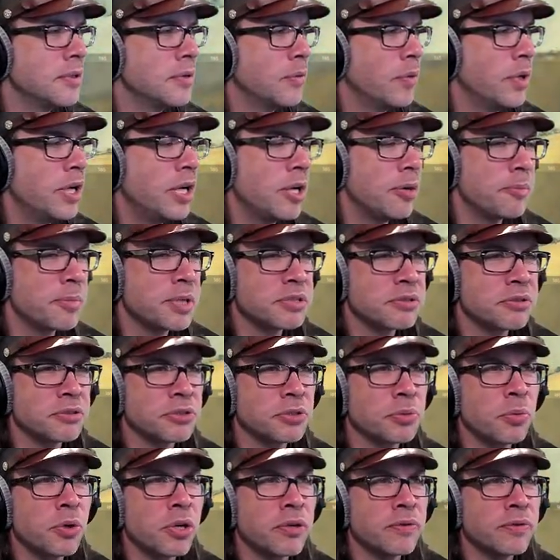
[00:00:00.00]
Well, Mr.
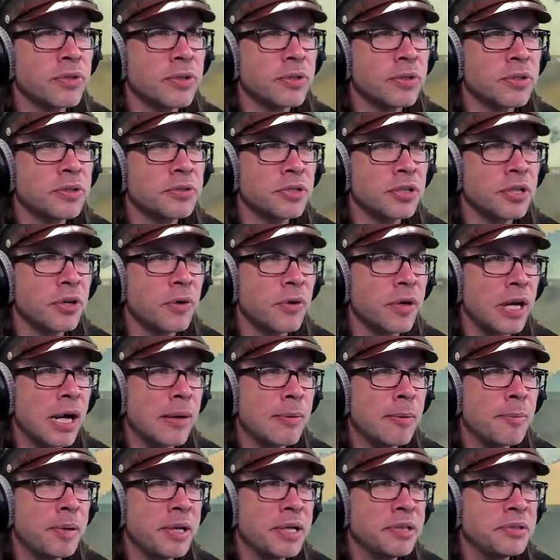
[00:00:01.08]
12-year-old, you know what I'm
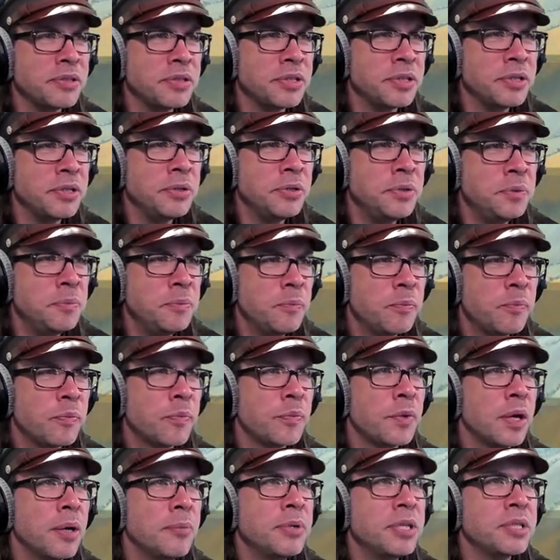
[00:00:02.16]
about to do?
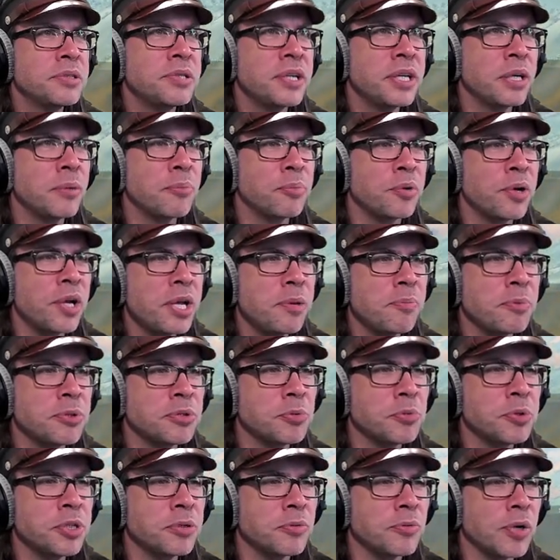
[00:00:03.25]
I'm going to take a break
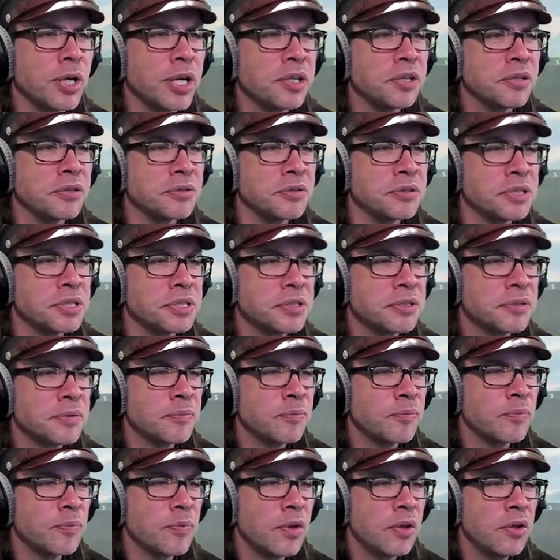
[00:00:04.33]
between rounds.
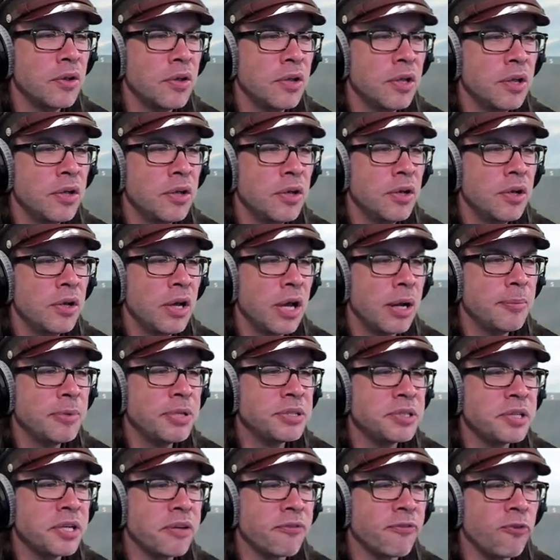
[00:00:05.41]
I'm going
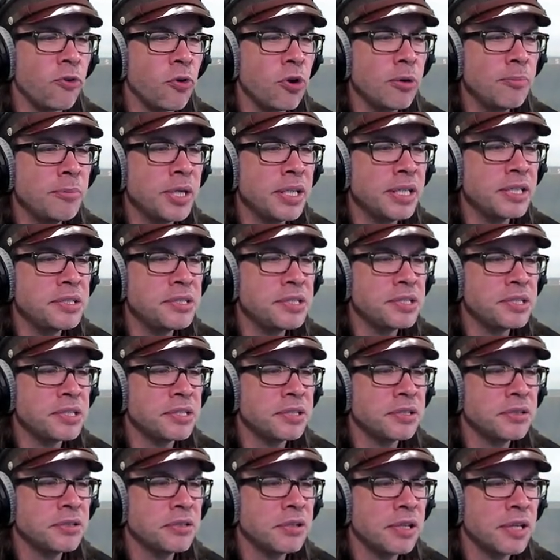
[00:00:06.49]
to take four minutes,
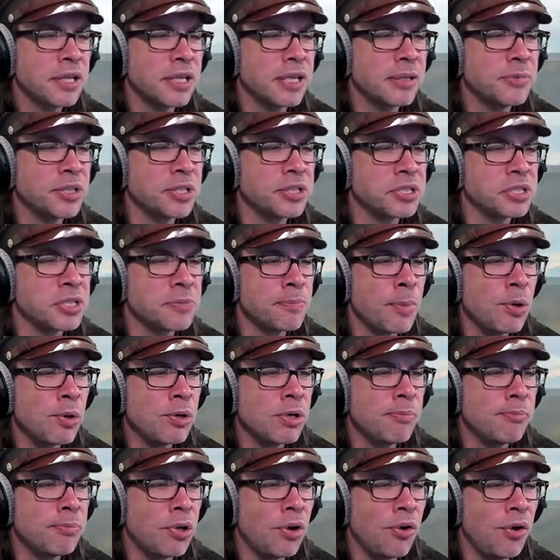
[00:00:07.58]
and I'm going to smoke
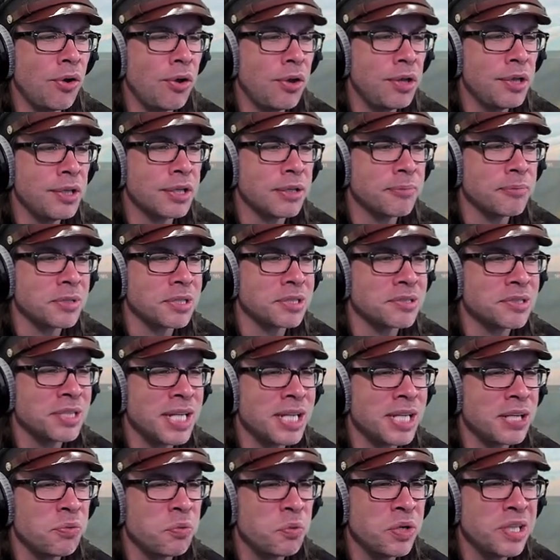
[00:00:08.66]
a bowl, and I'm going to
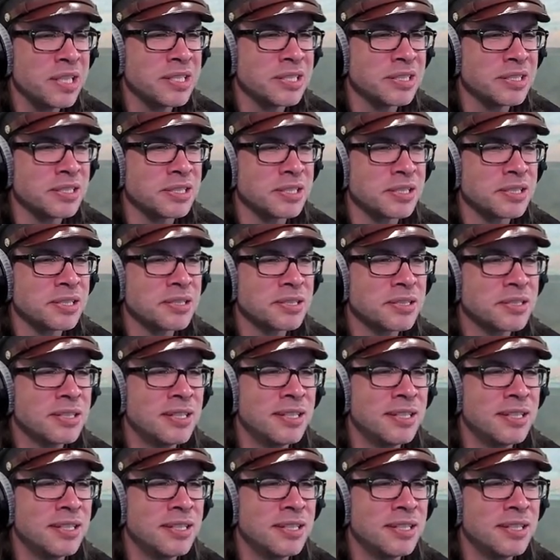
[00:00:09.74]
take a whiz.